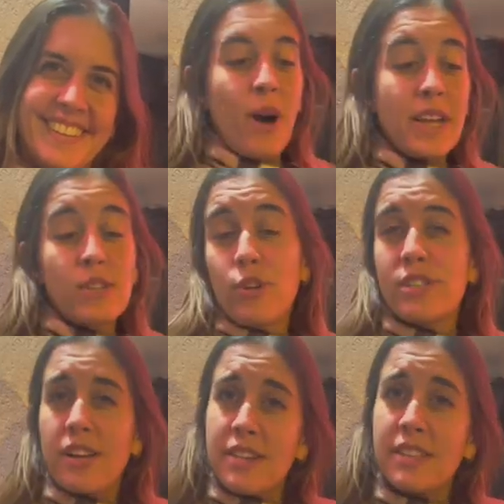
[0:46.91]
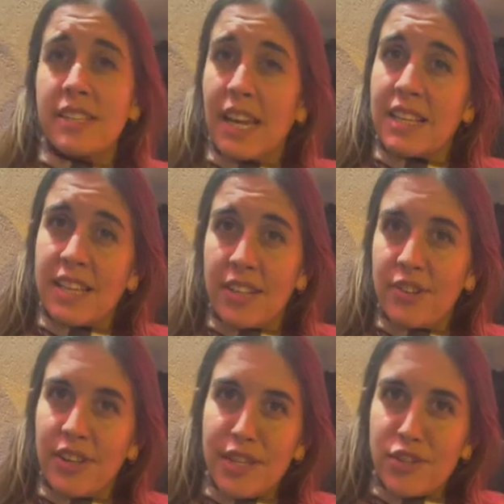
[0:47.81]
It all started in
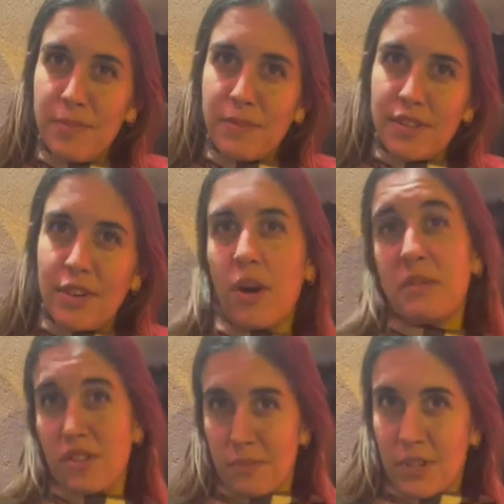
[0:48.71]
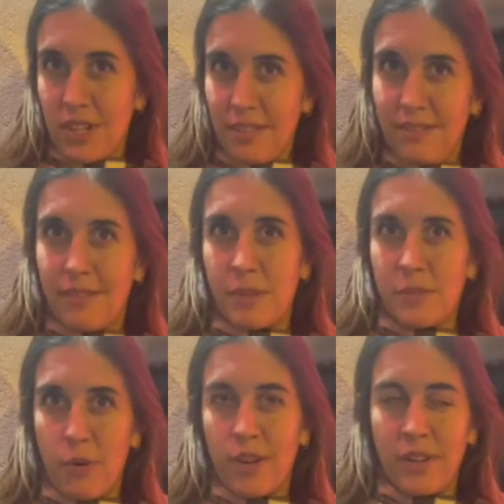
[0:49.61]
Alexandria in Egypt. You know, I'm Egyptian, was
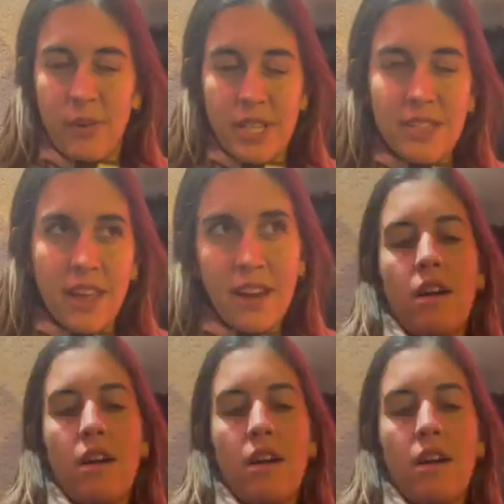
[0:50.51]
born and raised there.